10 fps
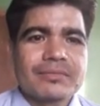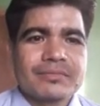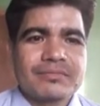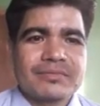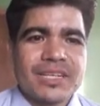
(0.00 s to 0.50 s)

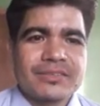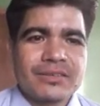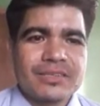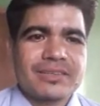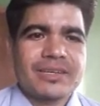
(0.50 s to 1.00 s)
They
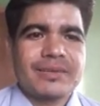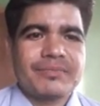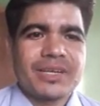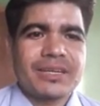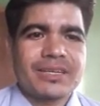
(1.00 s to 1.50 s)
just
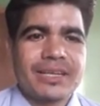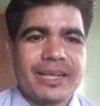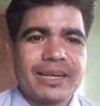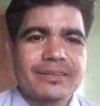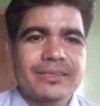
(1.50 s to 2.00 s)

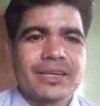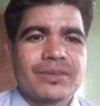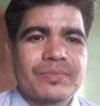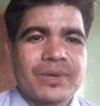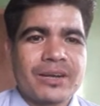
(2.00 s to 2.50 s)
ate
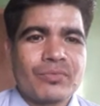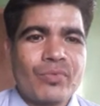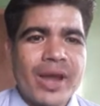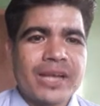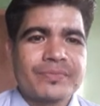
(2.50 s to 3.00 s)

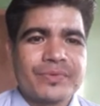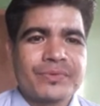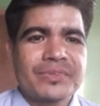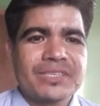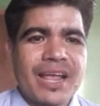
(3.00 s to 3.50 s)
wild
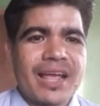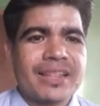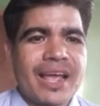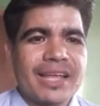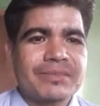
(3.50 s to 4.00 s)
fruits and
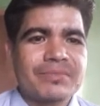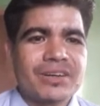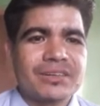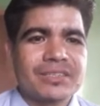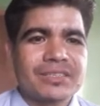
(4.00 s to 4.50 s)

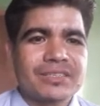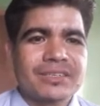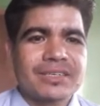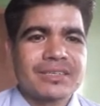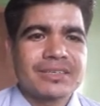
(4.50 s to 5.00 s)
animals
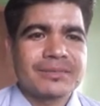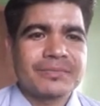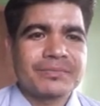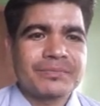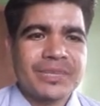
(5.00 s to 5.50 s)

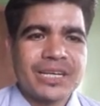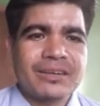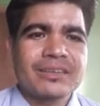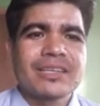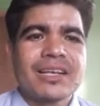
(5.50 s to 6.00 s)

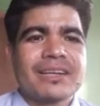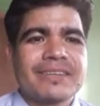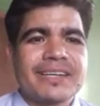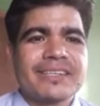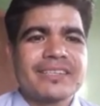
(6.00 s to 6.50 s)
because
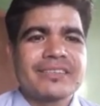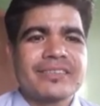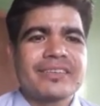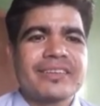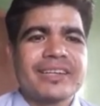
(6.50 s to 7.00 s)
they did
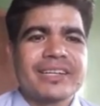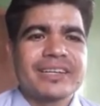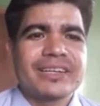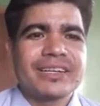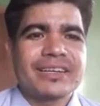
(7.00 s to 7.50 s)
not
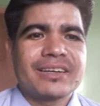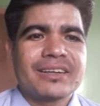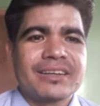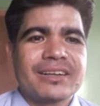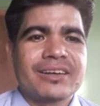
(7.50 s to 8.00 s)
rear
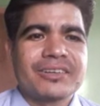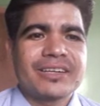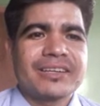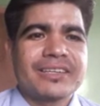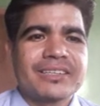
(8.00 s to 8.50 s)
or
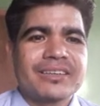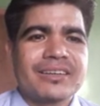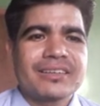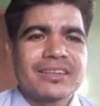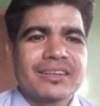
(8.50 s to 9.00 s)
they did
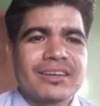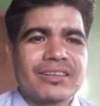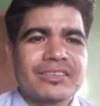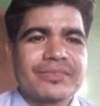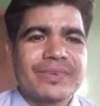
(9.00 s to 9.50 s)
not
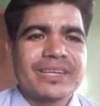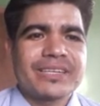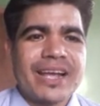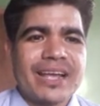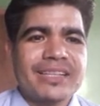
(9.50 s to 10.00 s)
cultivate
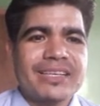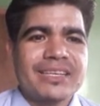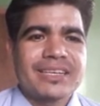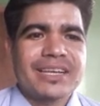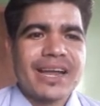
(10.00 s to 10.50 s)
any
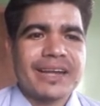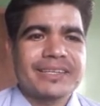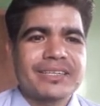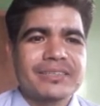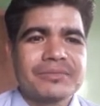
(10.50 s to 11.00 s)
kind
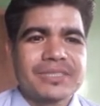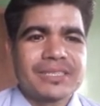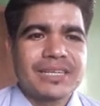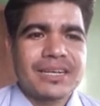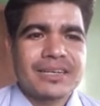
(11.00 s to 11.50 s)
of
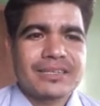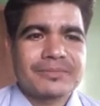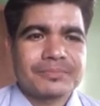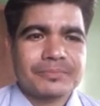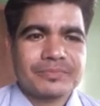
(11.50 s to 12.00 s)

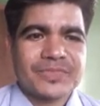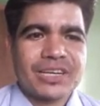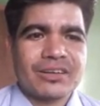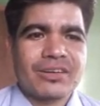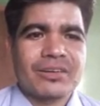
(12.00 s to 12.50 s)

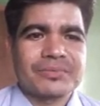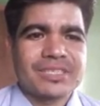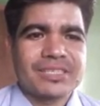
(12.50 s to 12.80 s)
crops